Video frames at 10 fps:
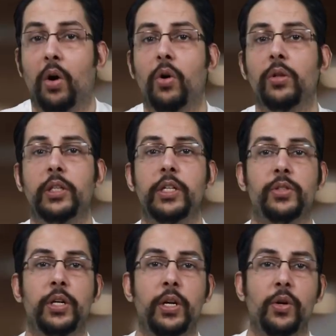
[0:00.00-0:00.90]
All
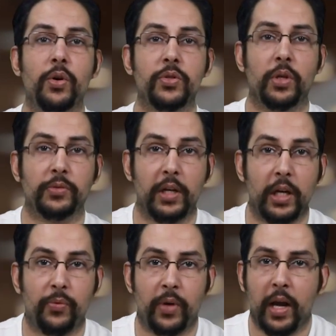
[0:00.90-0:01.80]
these heroes of the
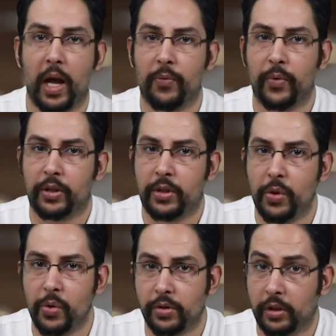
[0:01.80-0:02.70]
left have
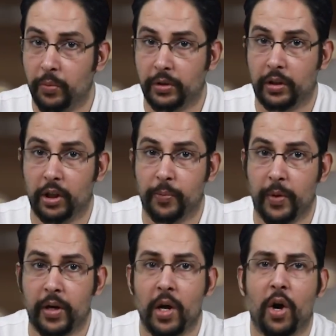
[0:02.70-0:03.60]
accused the Modi
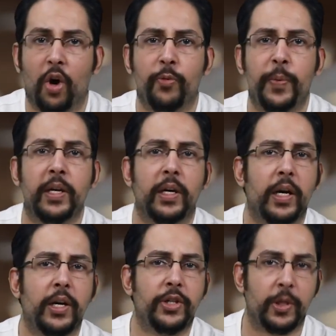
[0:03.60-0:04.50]
government of being
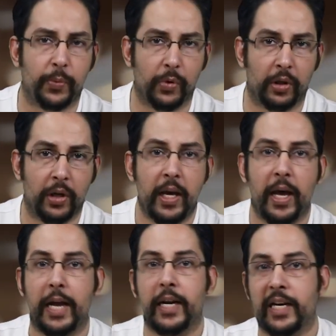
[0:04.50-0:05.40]
anti-poor
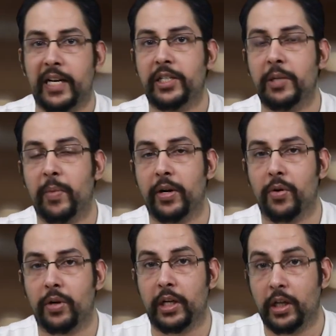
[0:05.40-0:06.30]
and
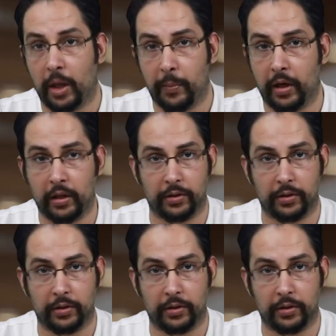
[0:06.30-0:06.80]
anti-minority, among